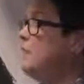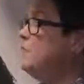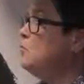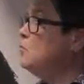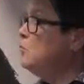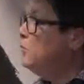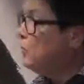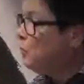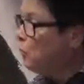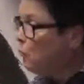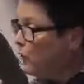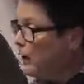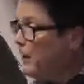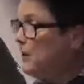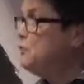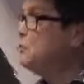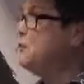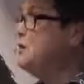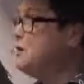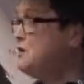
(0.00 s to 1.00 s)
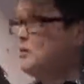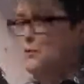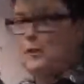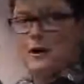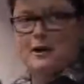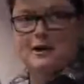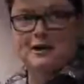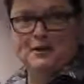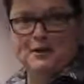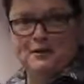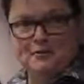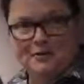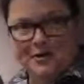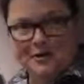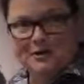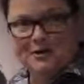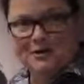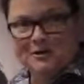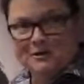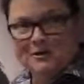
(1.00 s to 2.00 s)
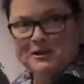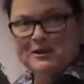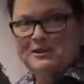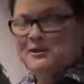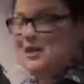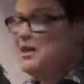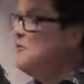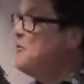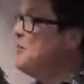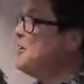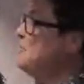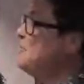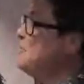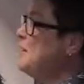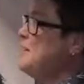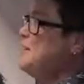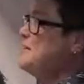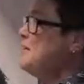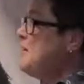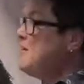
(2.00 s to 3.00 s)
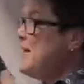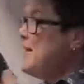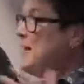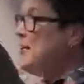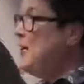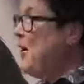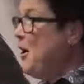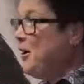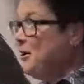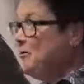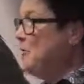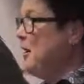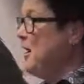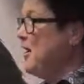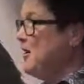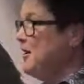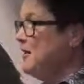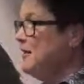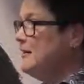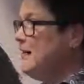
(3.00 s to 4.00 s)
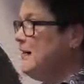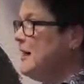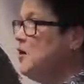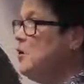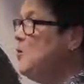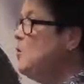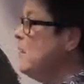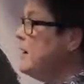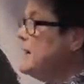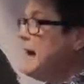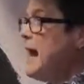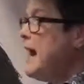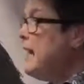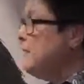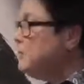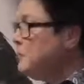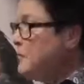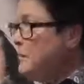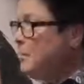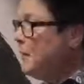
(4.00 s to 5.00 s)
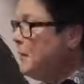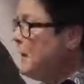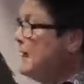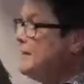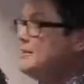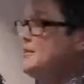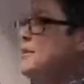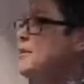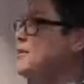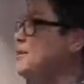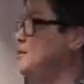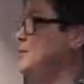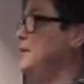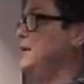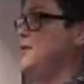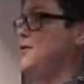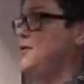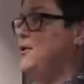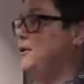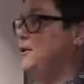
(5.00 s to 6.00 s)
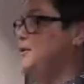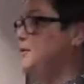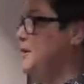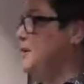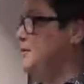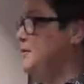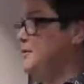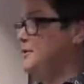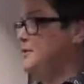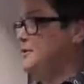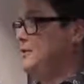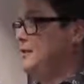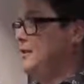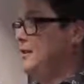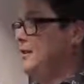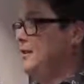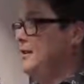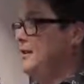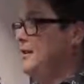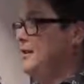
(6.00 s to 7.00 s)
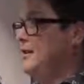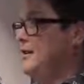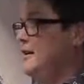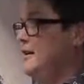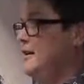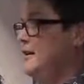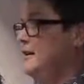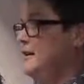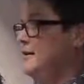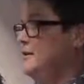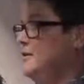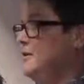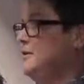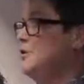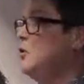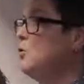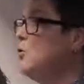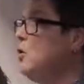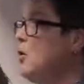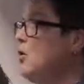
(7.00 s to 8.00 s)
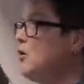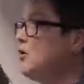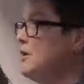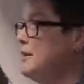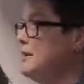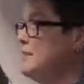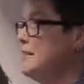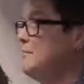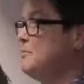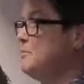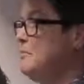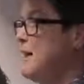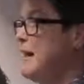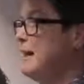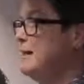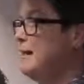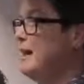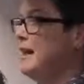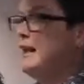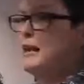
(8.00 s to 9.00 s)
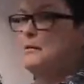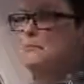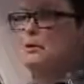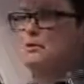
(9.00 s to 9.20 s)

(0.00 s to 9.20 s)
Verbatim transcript: The real reason why they don't want to do it is they want to replace all that hardware. They don't want to have to replace all the credit card readers to no longer accept a magnetic